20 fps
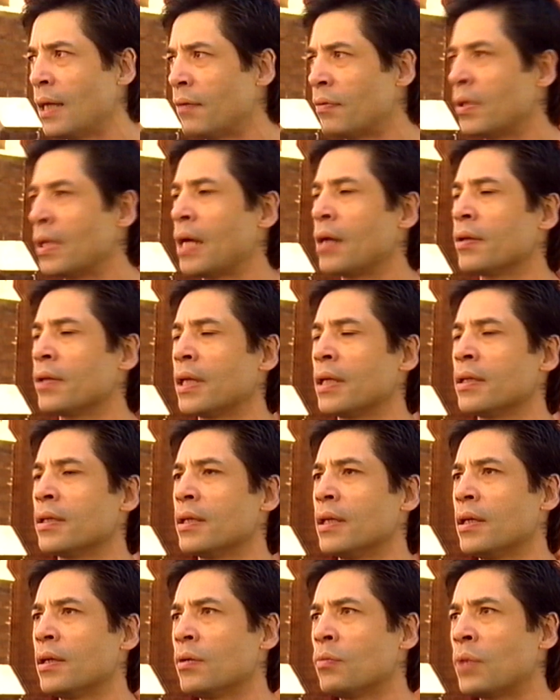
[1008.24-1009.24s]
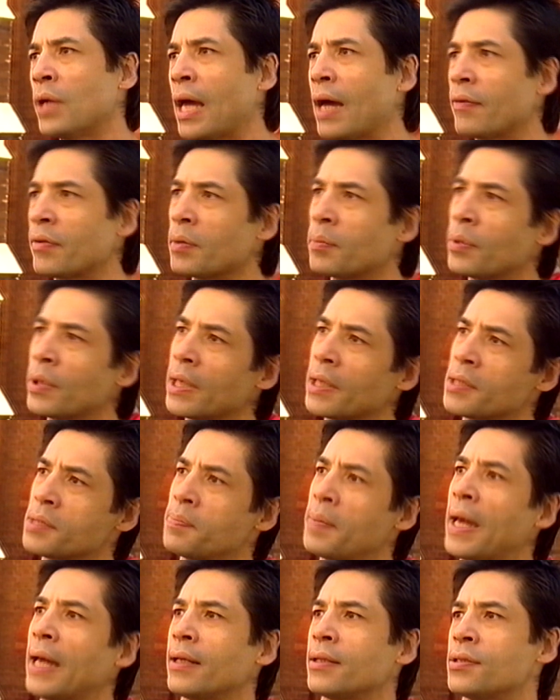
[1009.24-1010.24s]
every now and then we have to bring
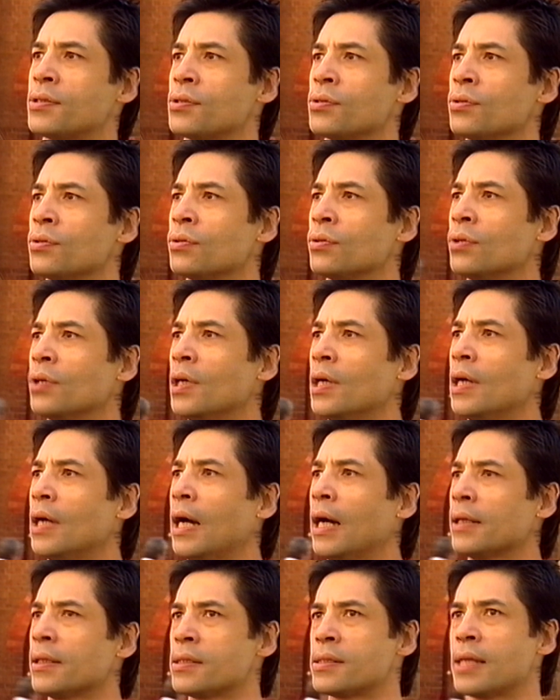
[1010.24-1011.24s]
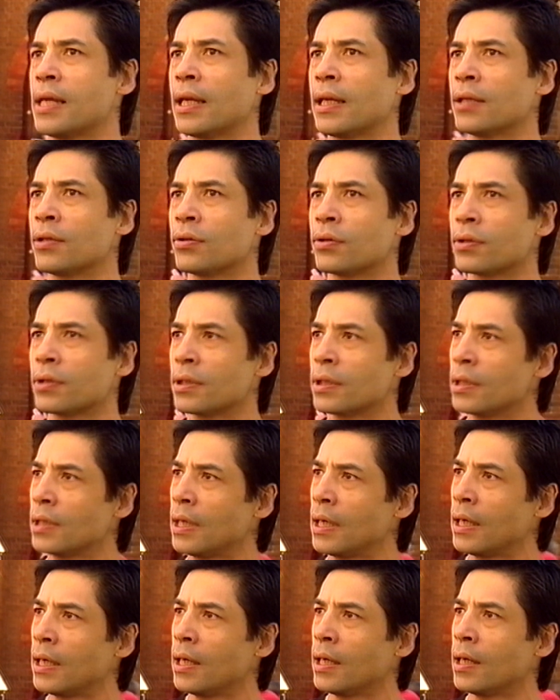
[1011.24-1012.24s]
us back to understanding, look,
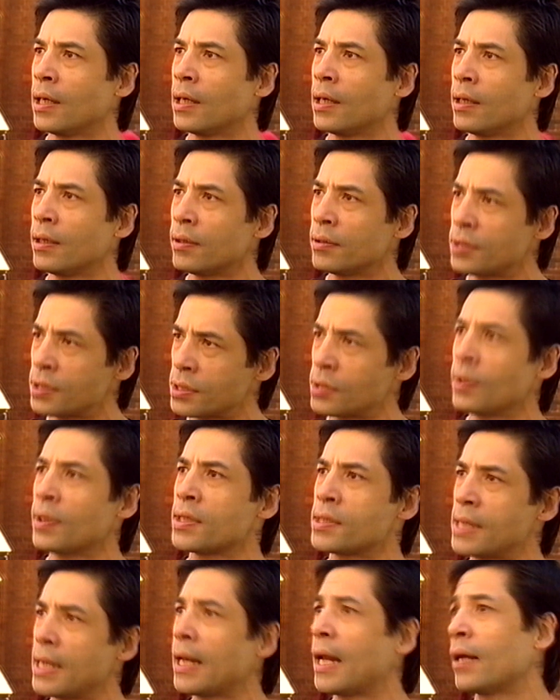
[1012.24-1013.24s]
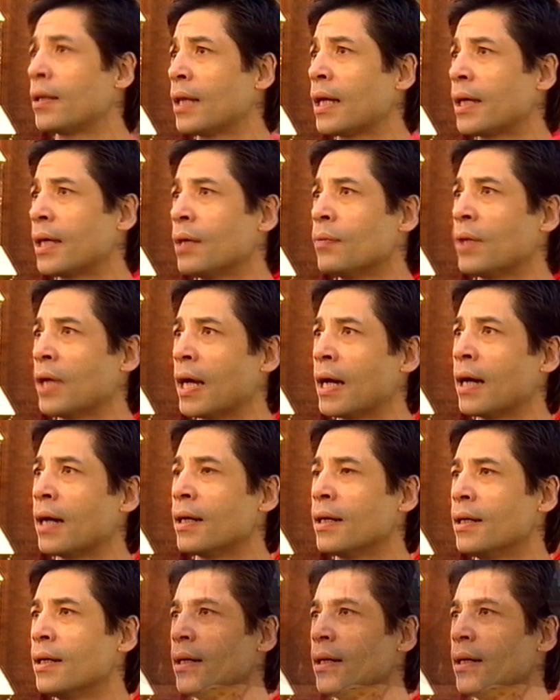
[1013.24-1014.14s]
uh, just to understand how lucky we are.